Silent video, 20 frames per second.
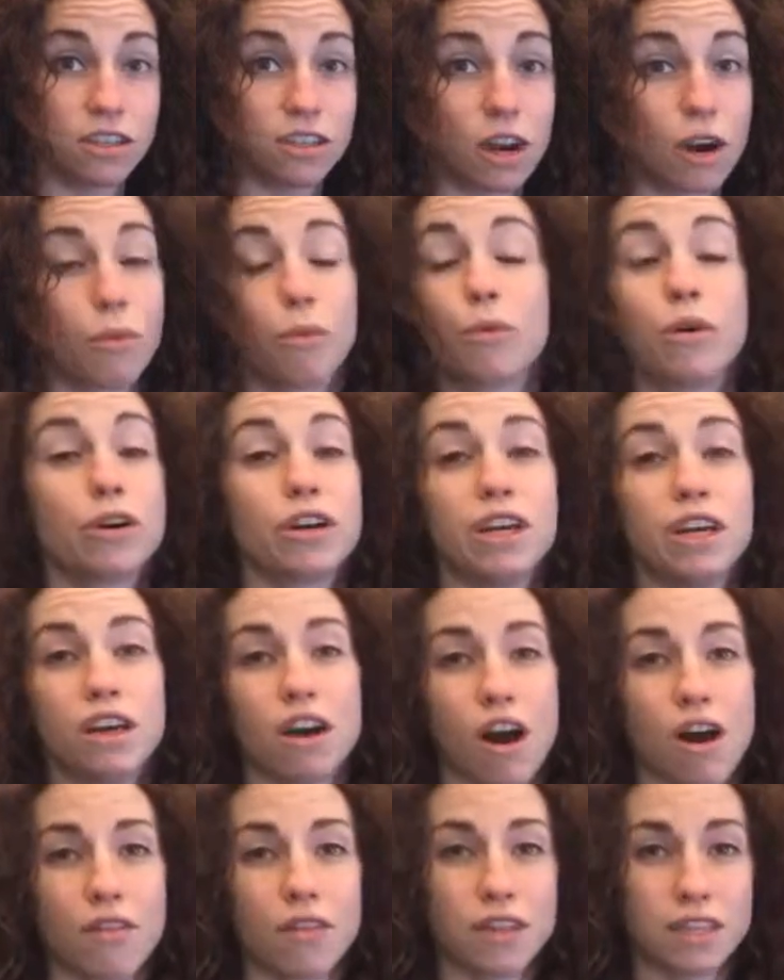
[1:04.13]
start working
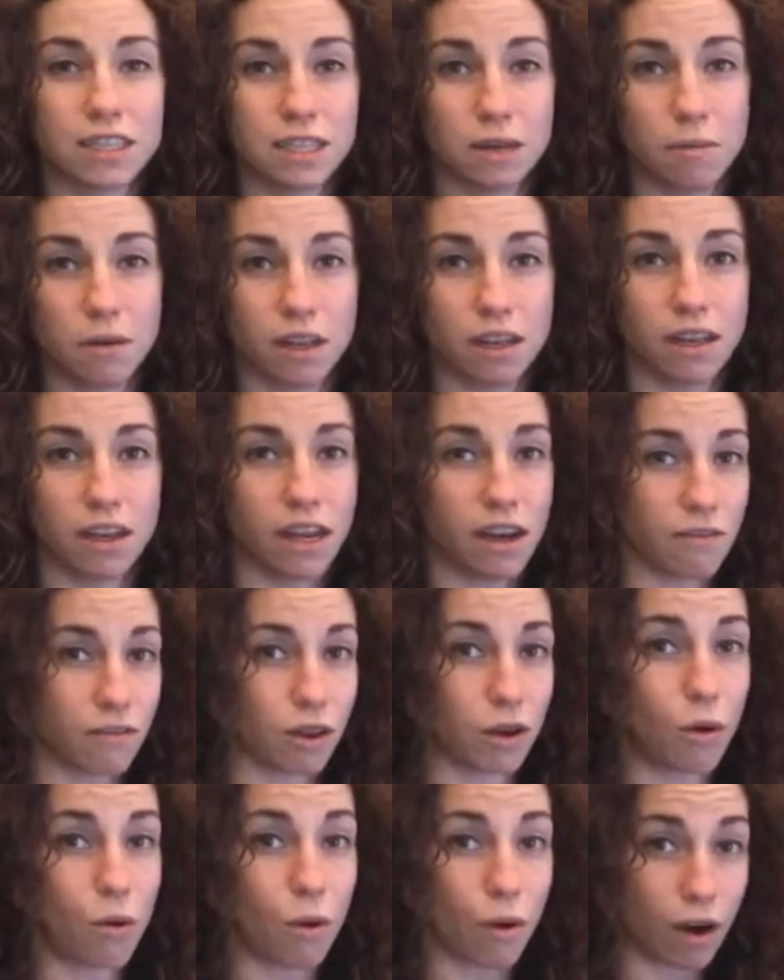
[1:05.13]
on the stability of the
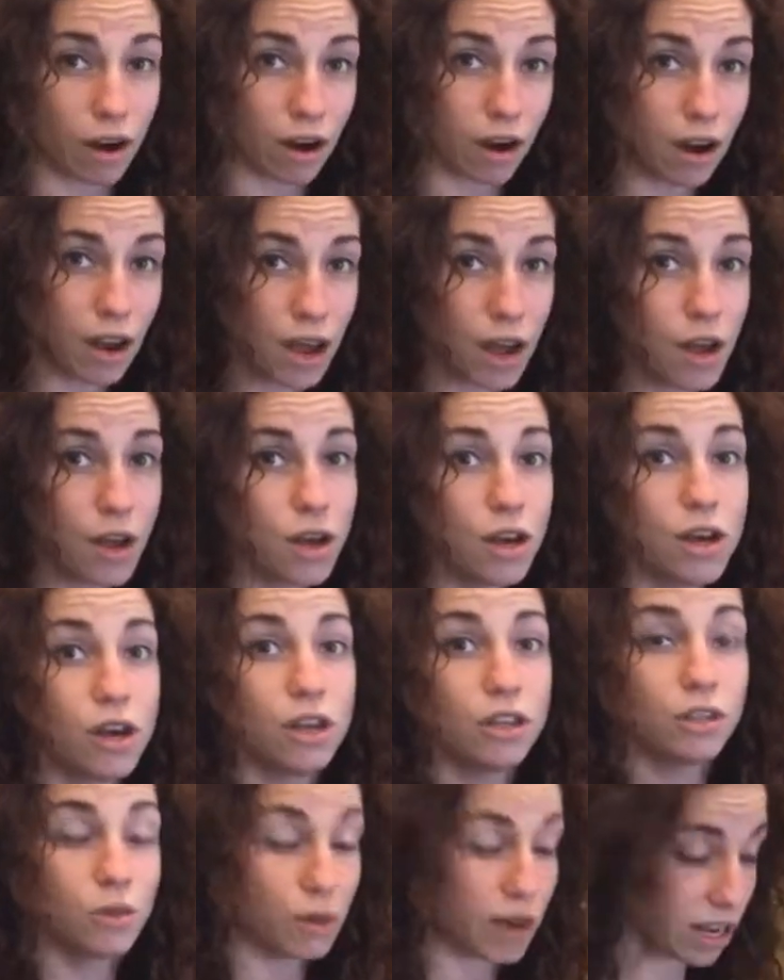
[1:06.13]
core.
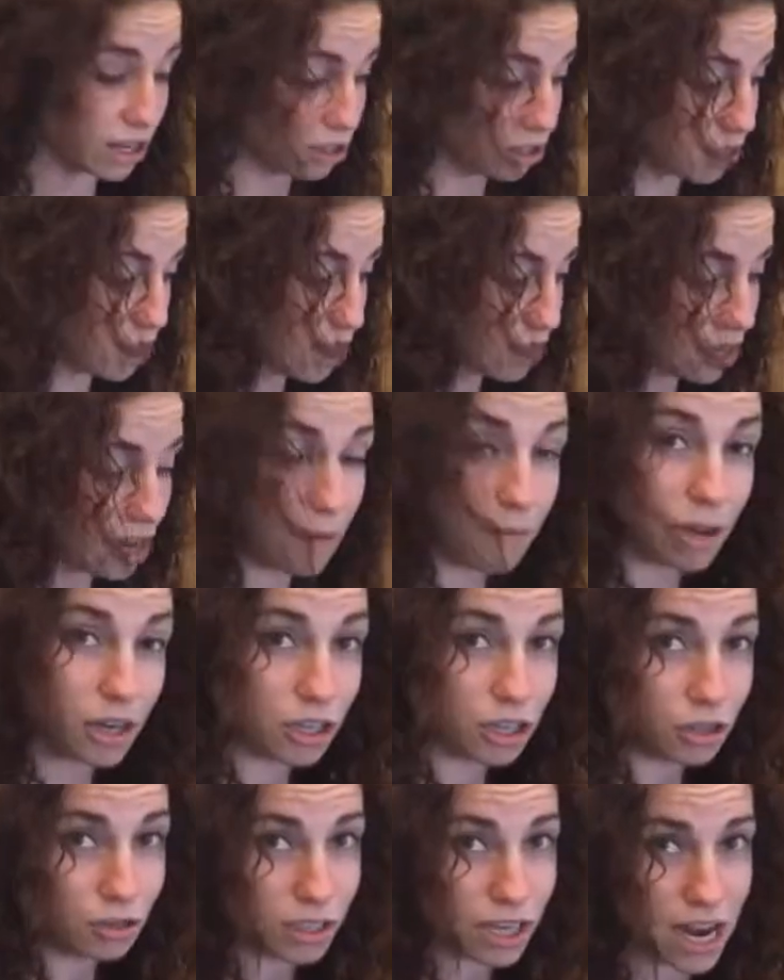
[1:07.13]
So an exercise that I'm going to
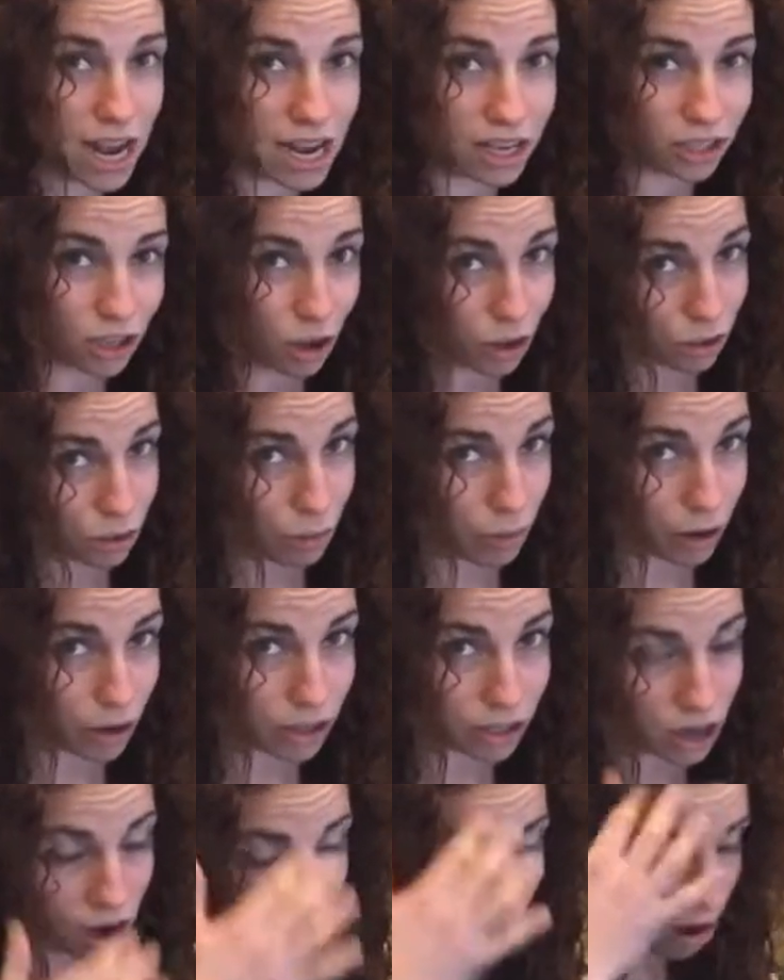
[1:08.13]
show today is called the
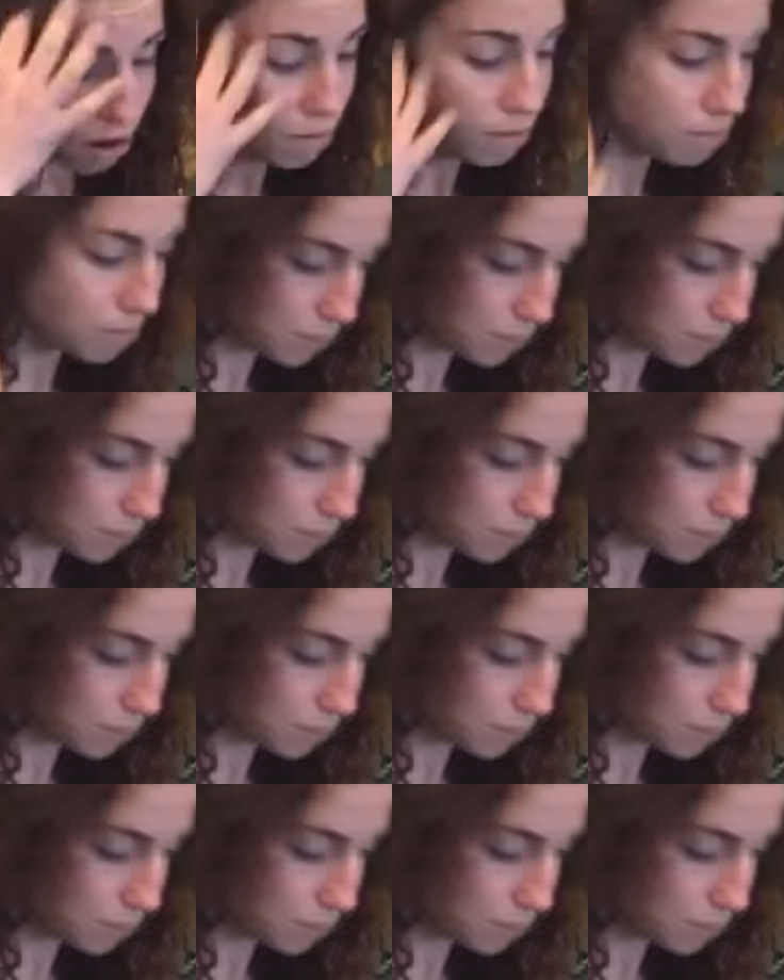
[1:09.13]
bird dog.